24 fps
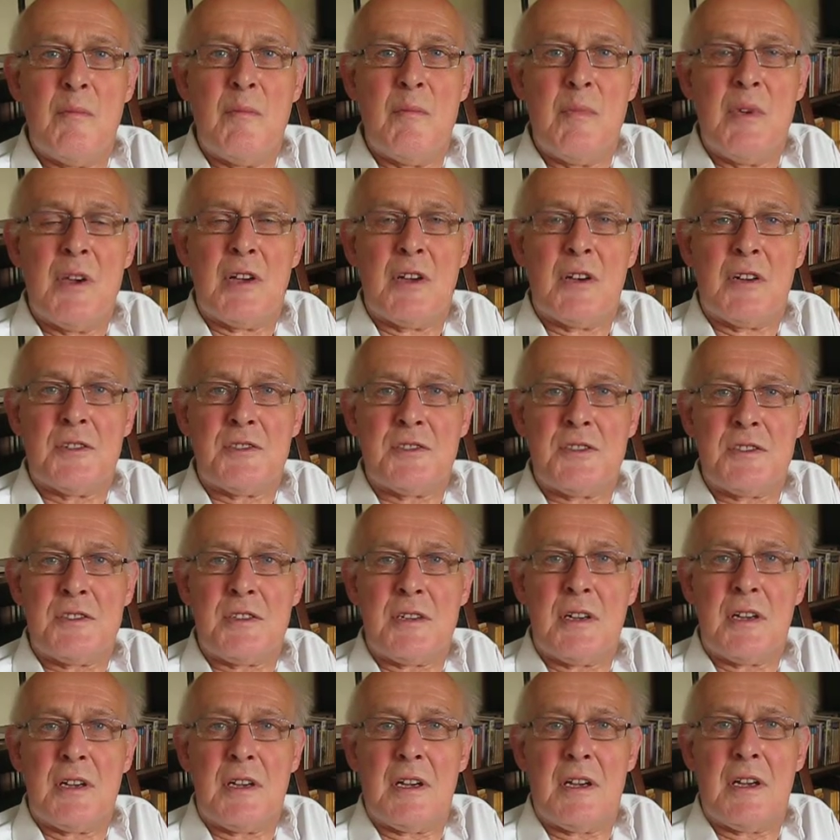
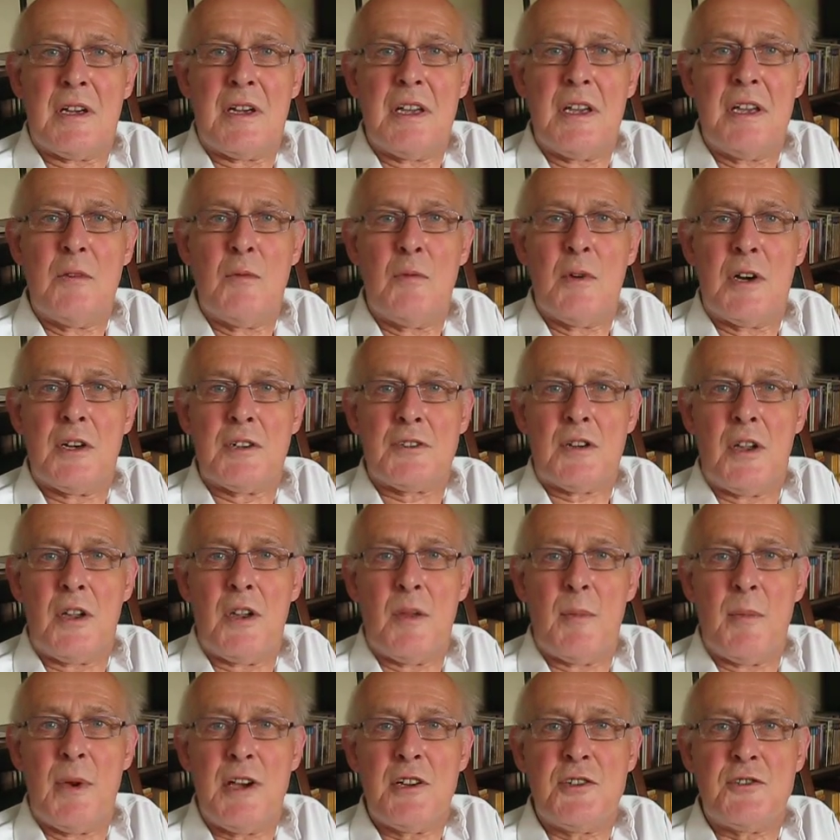because he worked
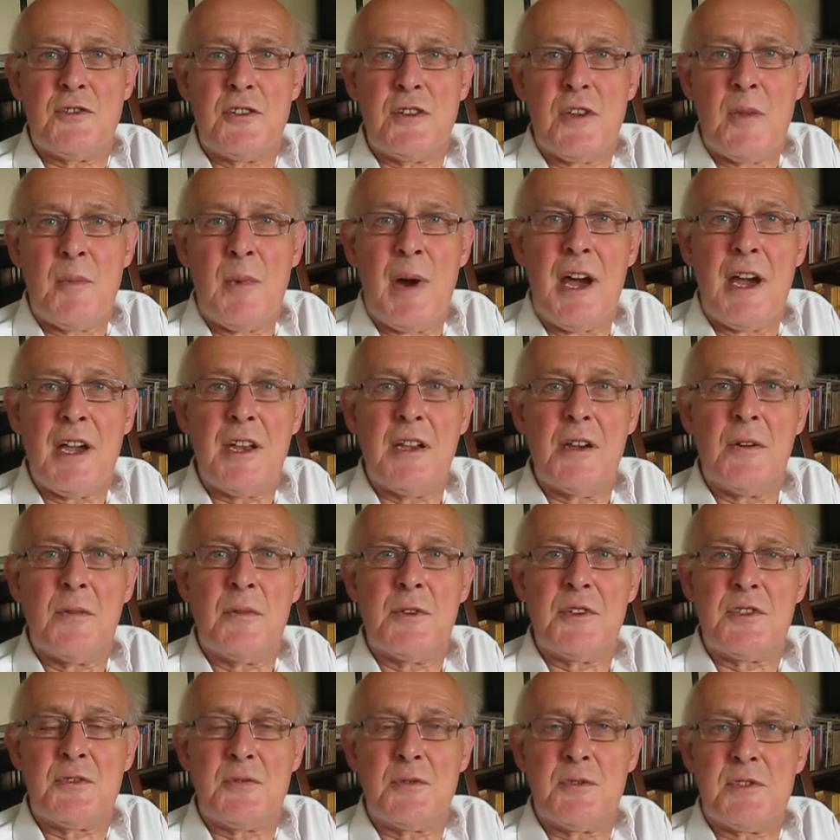on The Major and the Minor,
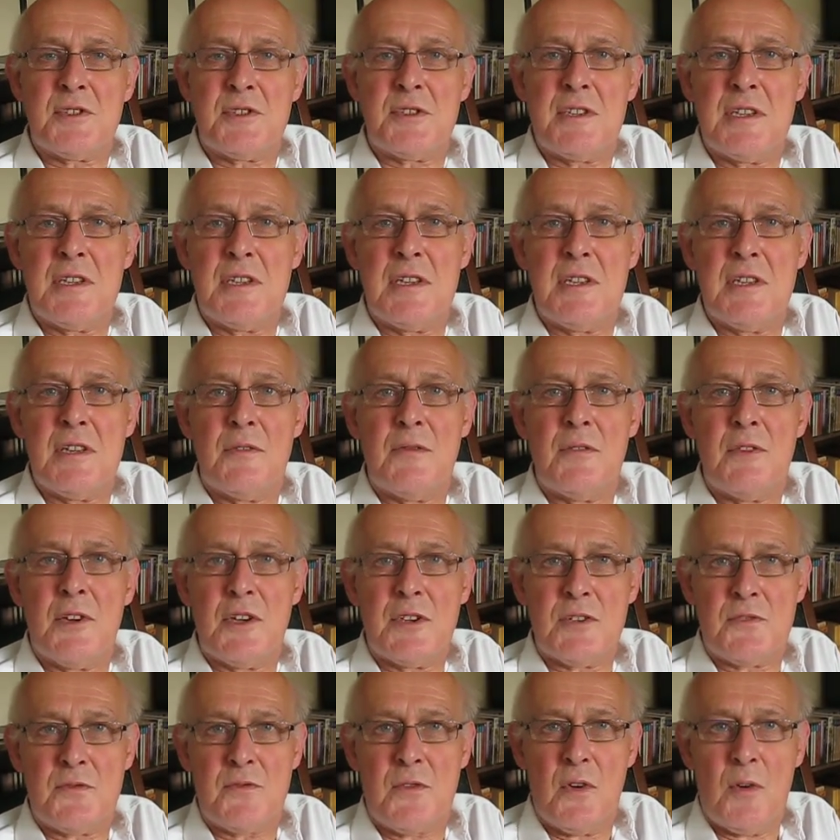which was the
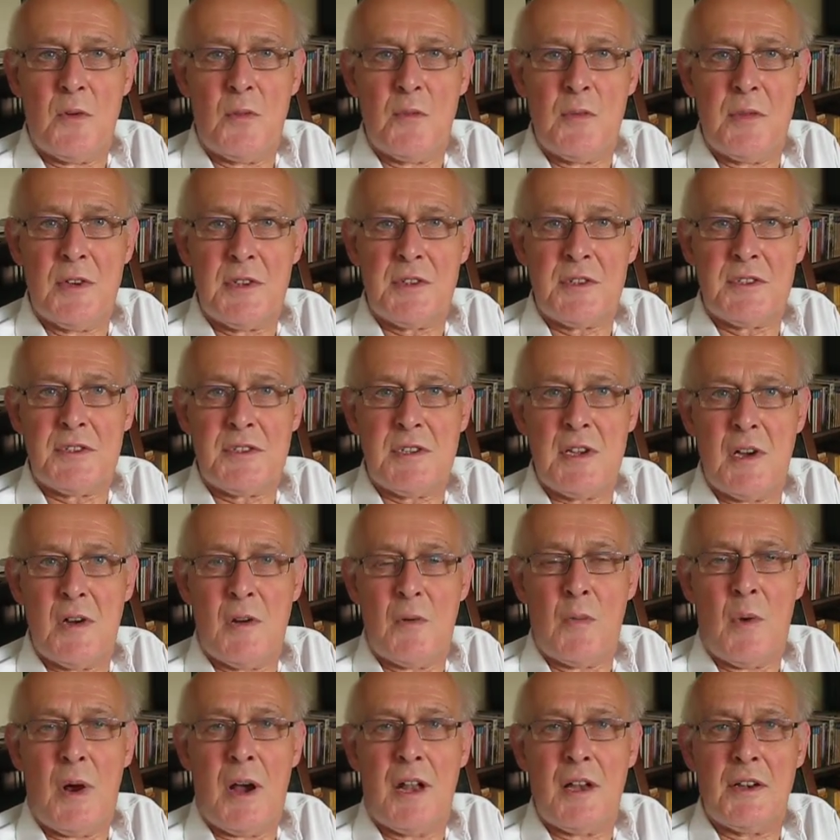first film
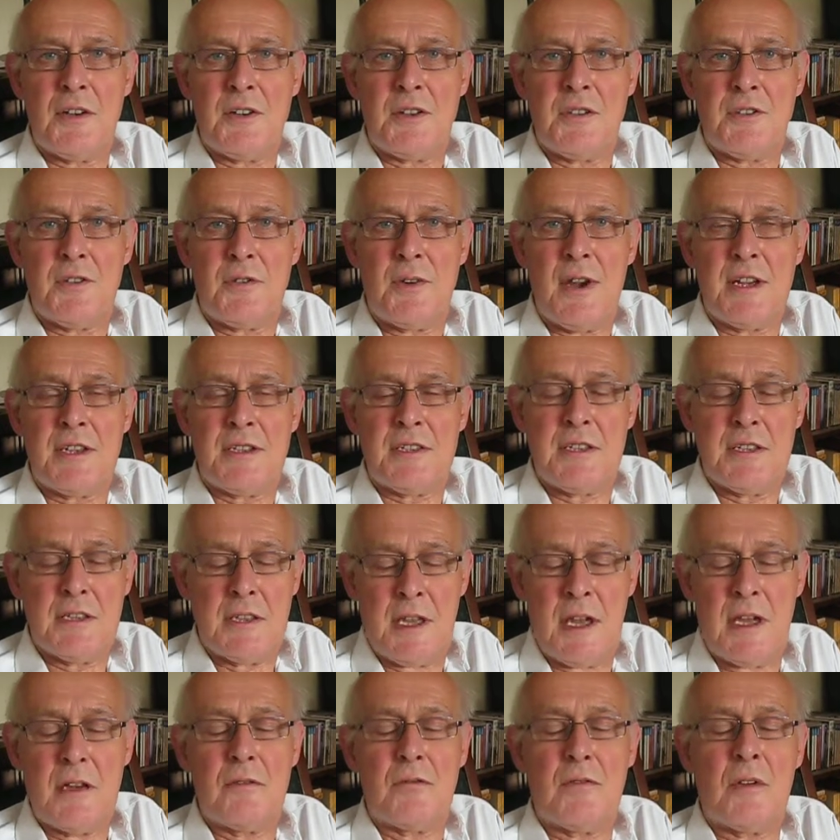that Wilder directed,
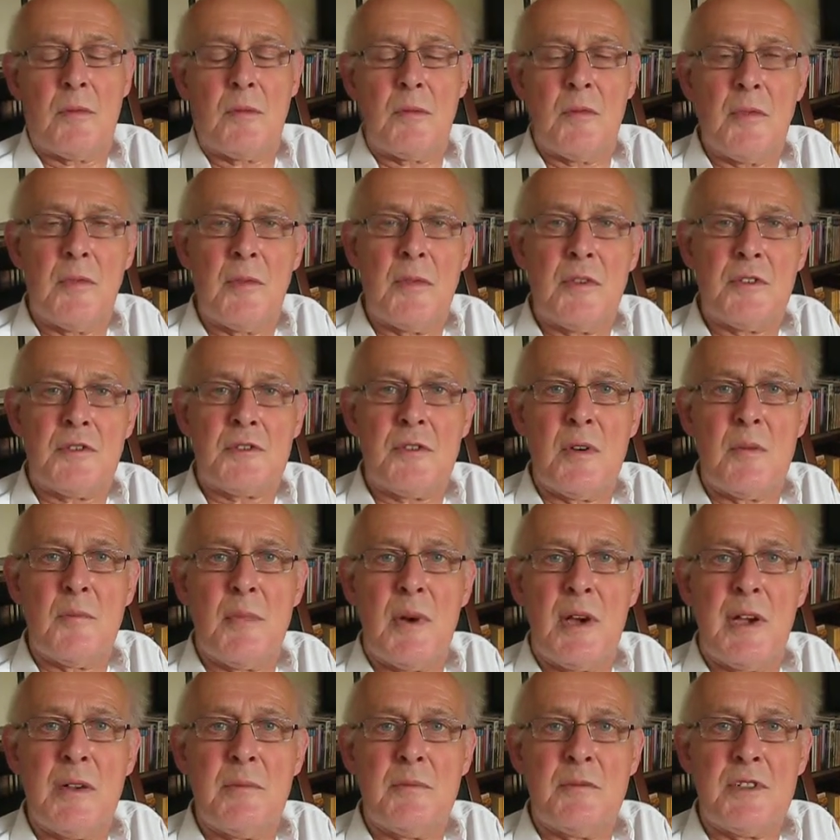again from a
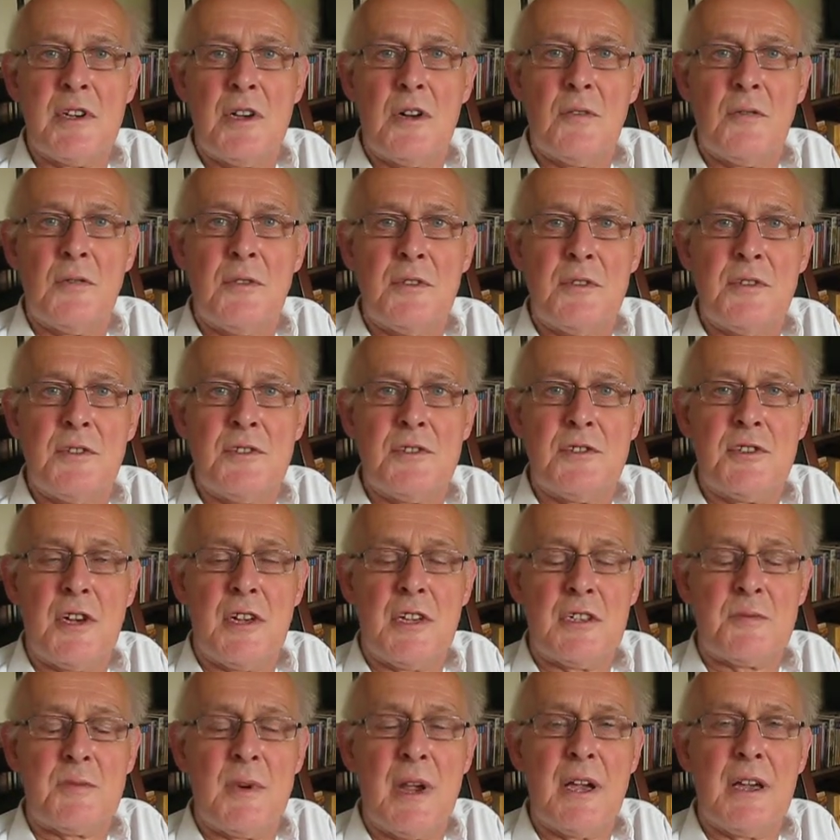script by himself and
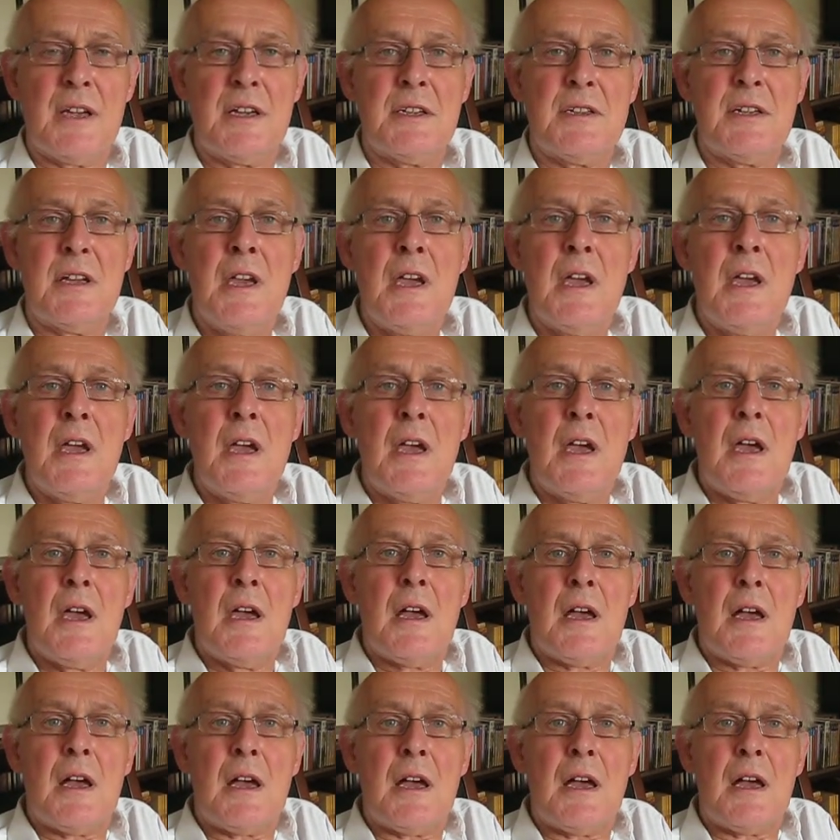Charles Brackett.
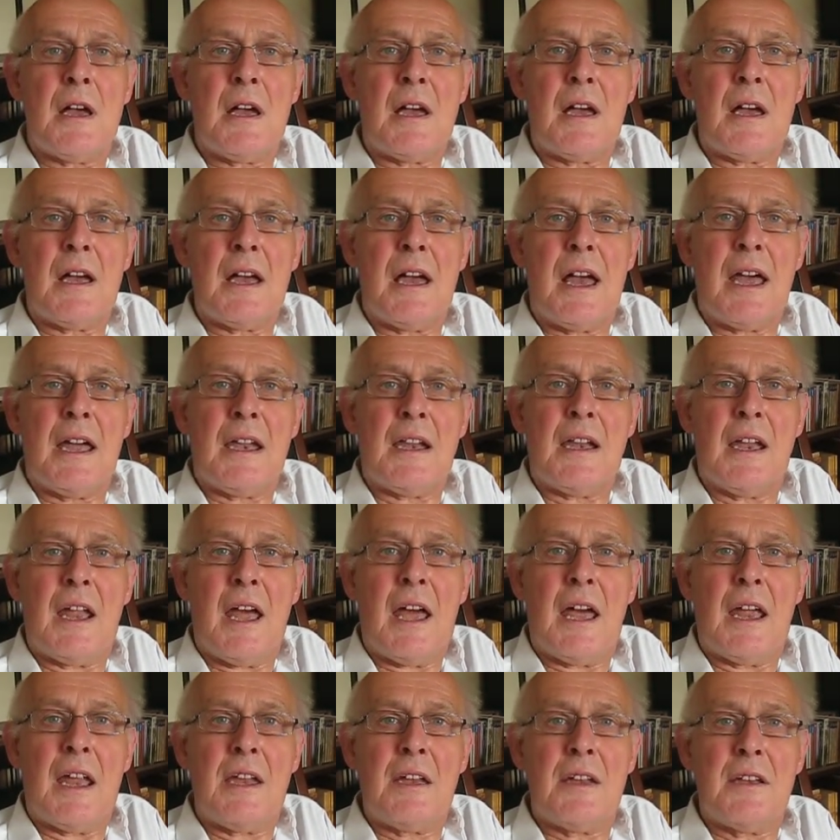
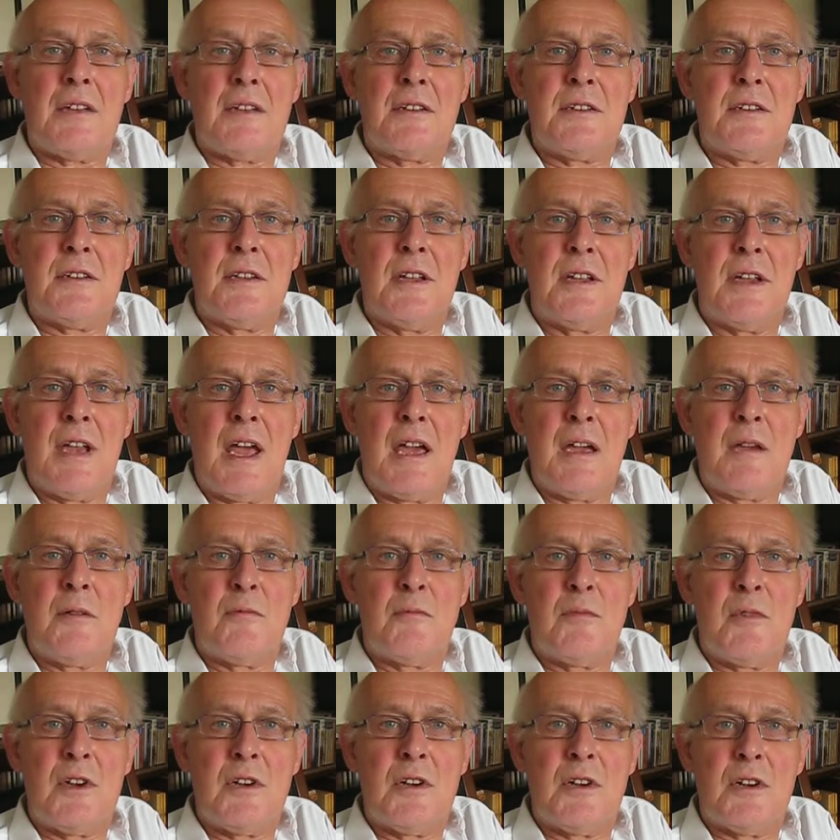And the
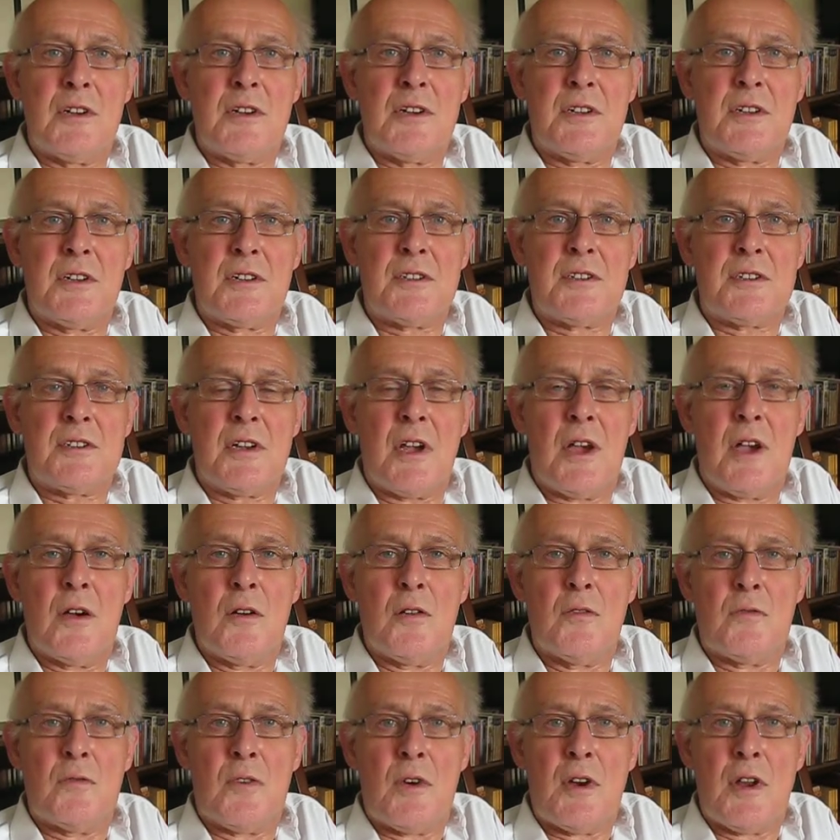name recurs
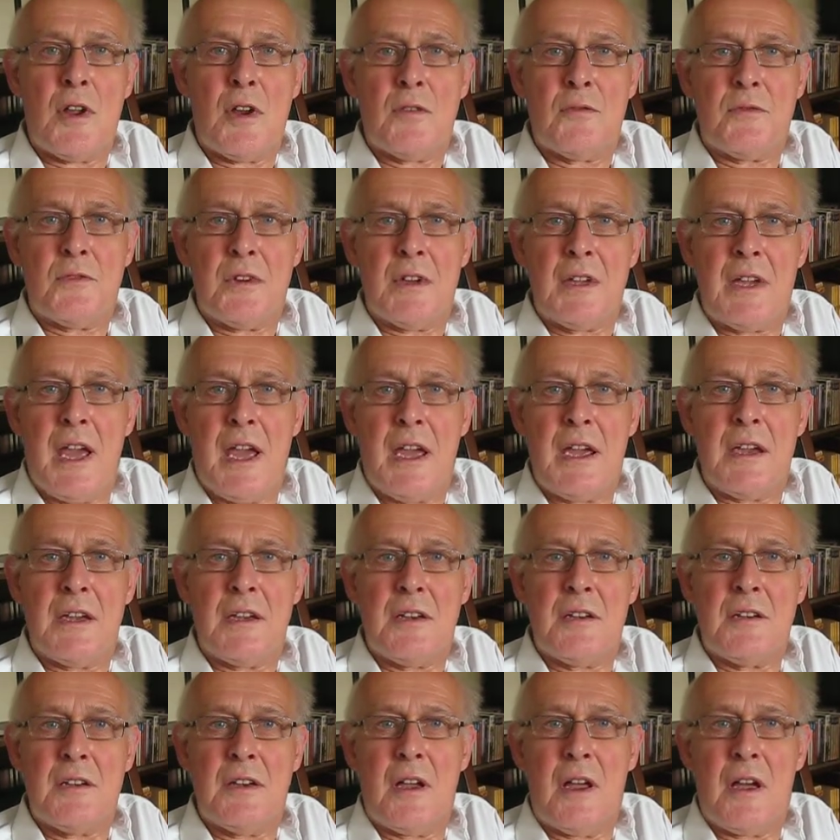over and over
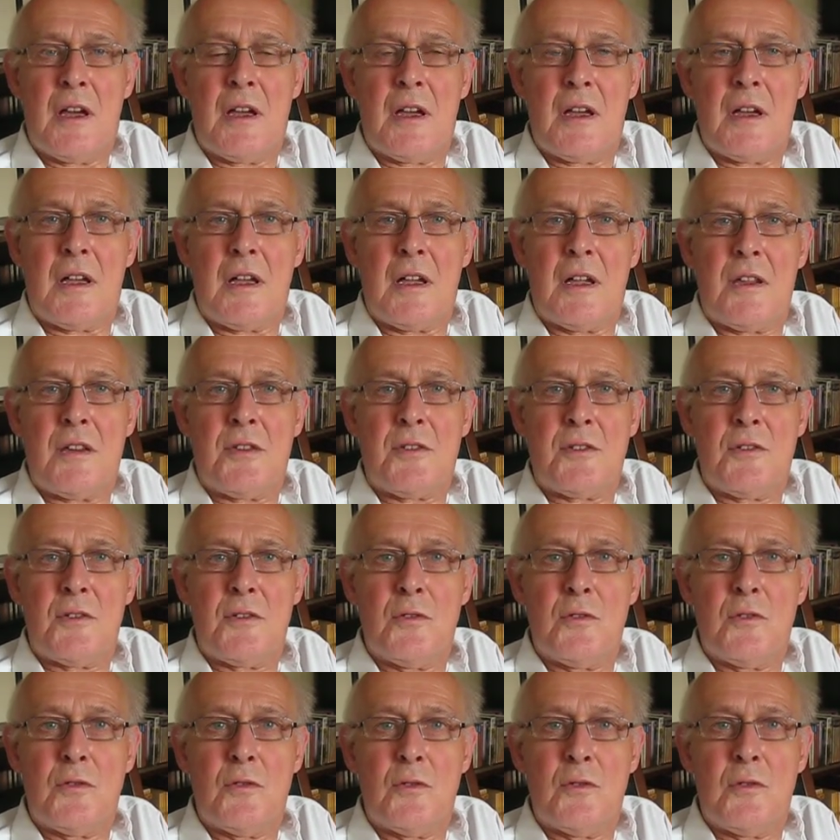again
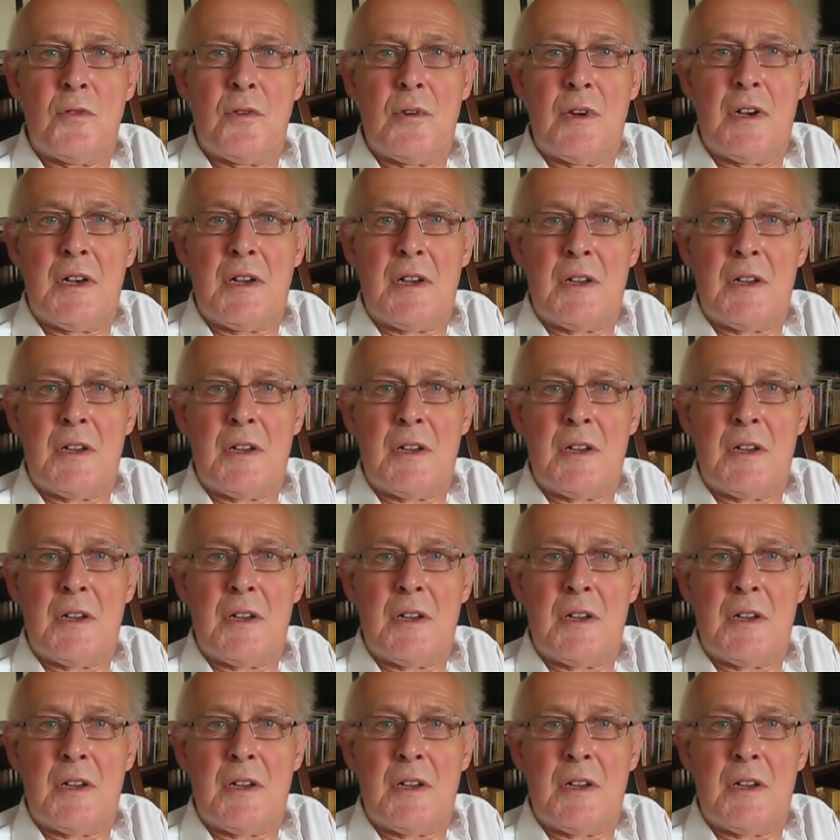through